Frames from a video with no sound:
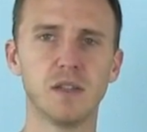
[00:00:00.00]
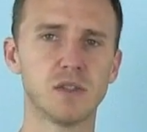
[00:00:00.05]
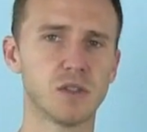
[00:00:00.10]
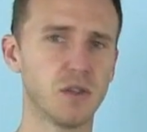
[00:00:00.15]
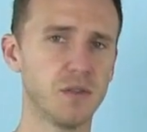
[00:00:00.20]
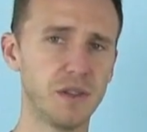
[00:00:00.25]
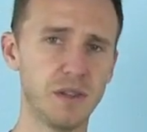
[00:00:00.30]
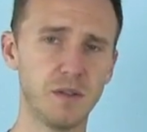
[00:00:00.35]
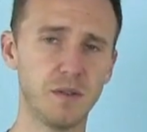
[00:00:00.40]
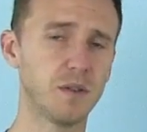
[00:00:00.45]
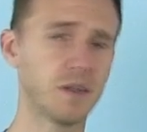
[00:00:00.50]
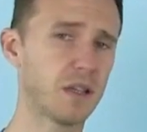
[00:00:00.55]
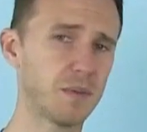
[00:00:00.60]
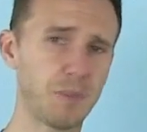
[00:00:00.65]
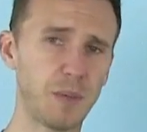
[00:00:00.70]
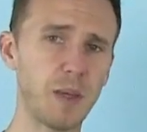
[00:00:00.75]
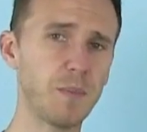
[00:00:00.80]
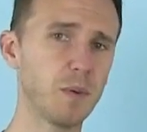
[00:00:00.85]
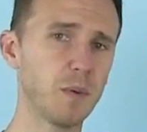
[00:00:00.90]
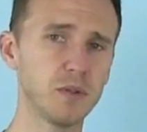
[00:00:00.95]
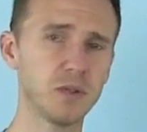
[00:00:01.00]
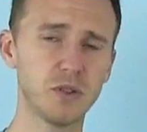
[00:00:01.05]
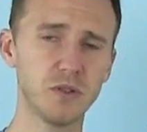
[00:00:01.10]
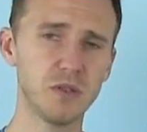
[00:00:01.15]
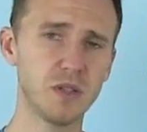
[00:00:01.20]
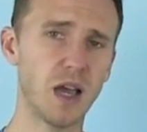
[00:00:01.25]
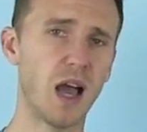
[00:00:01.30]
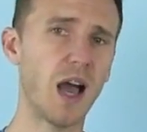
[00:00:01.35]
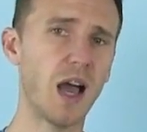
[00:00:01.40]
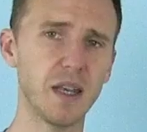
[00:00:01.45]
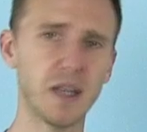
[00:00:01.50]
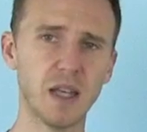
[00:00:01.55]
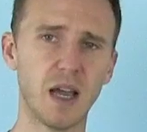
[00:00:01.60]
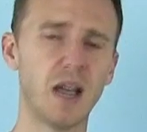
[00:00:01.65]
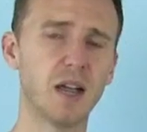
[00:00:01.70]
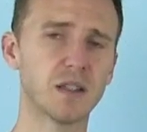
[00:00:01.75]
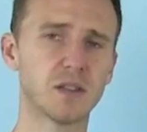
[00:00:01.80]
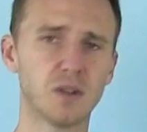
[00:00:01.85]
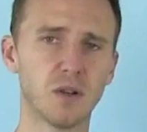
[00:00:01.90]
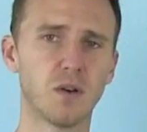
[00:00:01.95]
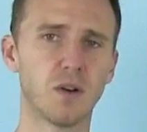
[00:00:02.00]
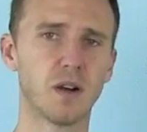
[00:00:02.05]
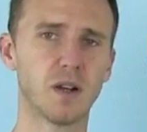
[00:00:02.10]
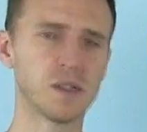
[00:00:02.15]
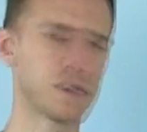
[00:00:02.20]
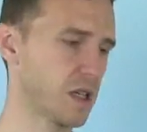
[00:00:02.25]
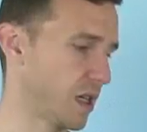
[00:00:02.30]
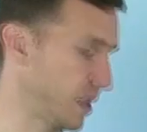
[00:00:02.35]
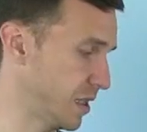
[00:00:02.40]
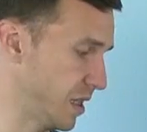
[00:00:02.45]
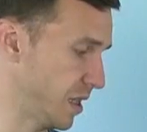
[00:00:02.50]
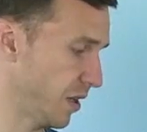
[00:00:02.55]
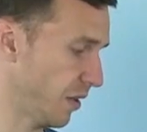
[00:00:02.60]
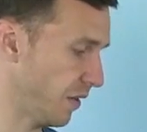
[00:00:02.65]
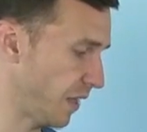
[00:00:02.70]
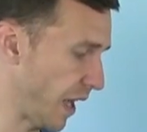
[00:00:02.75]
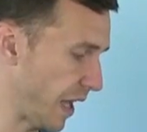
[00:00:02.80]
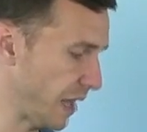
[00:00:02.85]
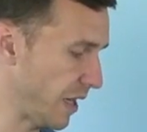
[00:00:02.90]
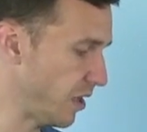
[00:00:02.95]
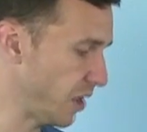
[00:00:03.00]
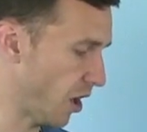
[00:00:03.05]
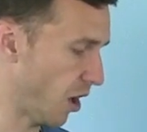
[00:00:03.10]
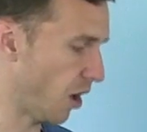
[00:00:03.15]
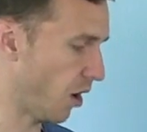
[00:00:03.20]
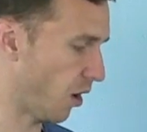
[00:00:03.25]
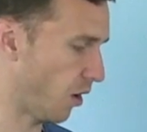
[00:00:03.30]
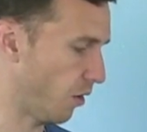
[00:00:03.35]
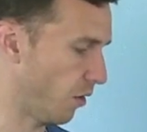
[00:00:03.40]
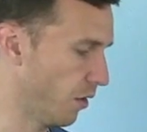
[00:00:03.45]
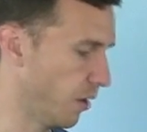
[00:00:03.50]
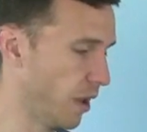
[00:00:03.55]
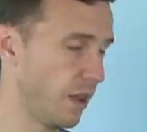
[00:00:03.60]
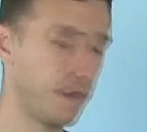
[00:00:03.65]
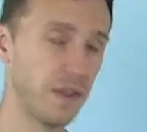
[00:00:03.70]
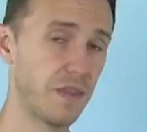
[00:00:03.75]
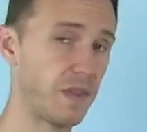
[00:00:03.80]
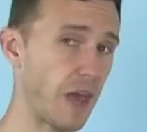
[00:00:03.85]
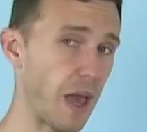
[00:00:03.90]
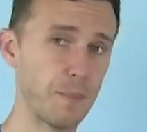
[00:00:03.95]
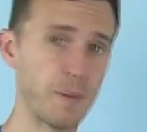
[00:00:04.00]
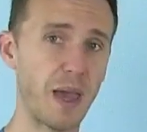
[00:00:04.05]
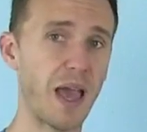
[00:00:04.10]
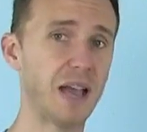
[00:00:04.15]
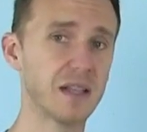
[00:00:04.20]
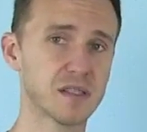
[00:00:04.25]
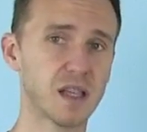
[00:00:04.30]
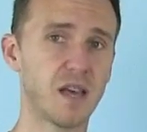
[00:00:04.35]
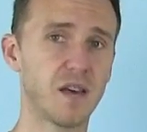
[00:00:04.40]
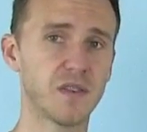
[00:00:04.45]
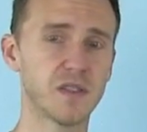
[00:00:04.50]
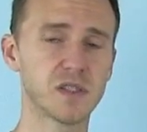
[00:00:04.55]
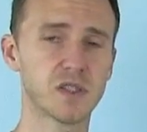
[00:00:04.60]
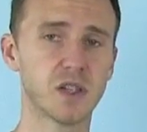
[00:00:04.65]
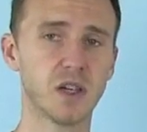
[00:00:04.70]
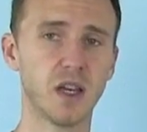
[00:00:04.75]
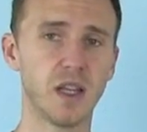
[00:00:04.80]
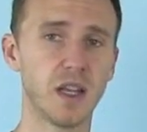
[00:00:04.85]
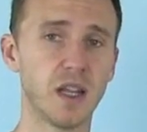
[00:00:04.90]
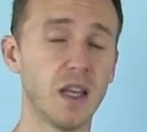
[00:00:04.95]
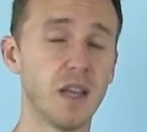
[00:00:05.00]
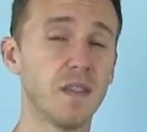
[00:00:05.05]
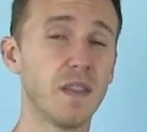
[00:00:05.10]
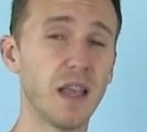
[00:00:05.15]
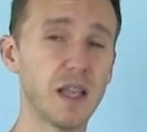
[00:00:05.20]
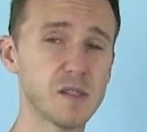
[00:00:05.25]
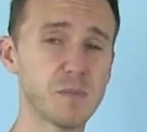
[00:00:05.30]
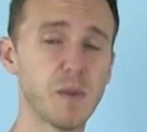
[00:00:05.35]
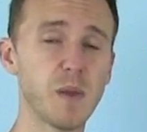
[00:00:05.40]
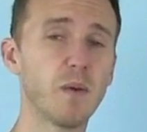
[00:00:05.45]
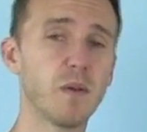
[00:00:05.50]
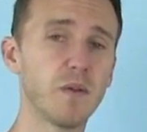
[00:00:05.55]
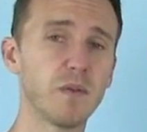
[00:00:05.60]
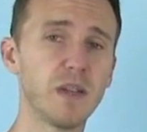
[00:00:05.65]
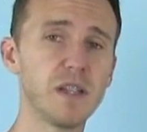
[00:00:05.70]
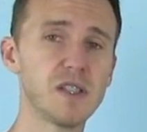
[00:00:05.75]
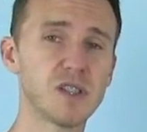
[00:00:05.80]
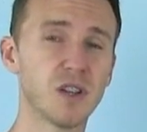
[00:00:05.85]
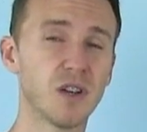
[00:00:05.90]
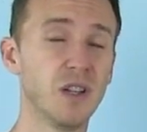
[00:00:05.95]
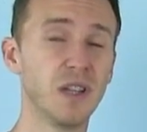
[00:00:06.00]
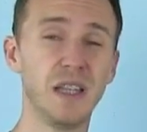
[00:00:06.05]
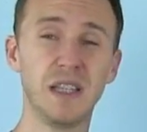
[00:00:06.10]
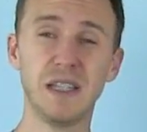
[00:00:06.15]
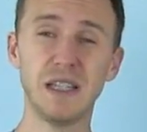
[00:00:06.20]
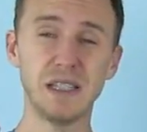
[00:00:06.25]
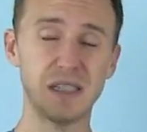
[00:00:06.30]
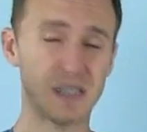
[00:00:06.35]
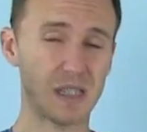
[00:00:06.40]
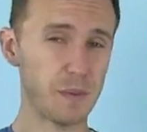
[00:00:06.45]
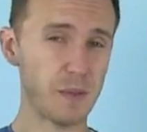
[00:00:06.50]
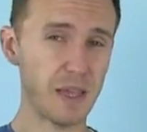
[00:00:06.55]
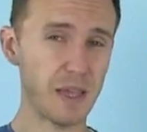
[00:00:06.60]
So people do not knock doors until they know that pass-off is good. The SP1 Regional needs to